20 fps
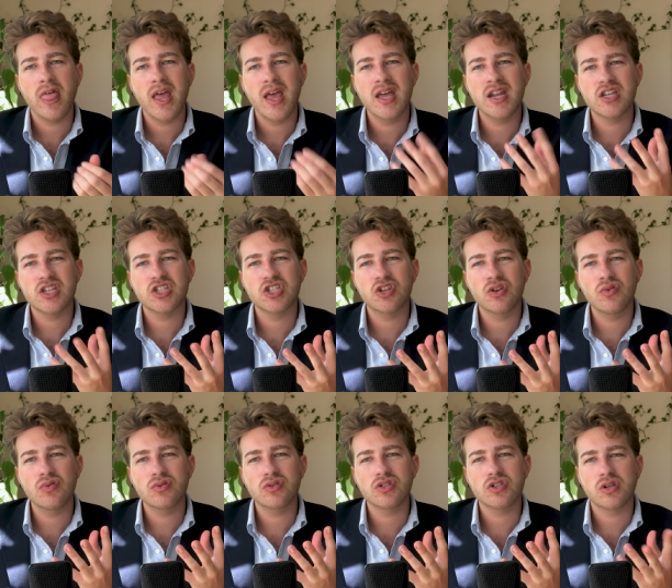in a
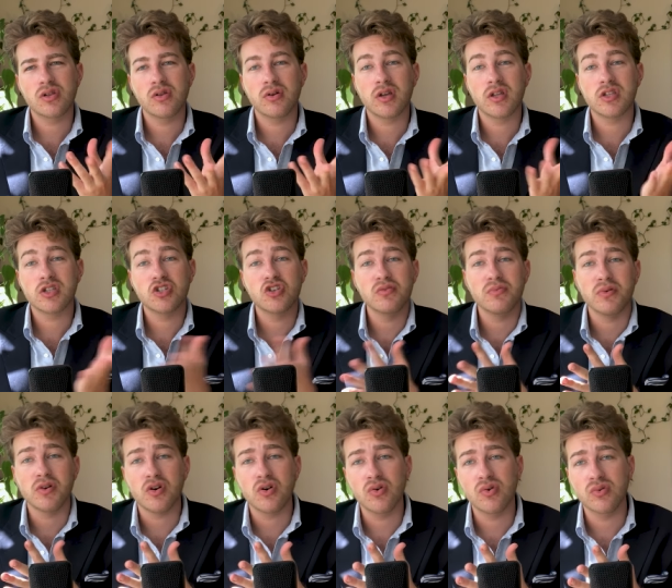suit to looking super
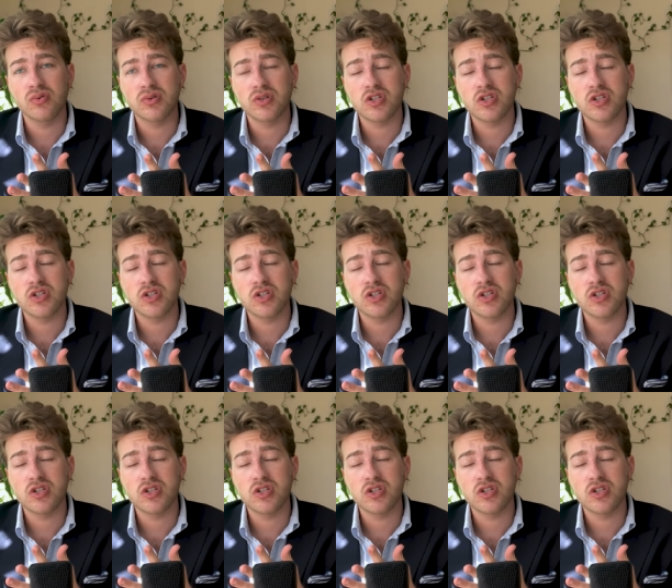cool.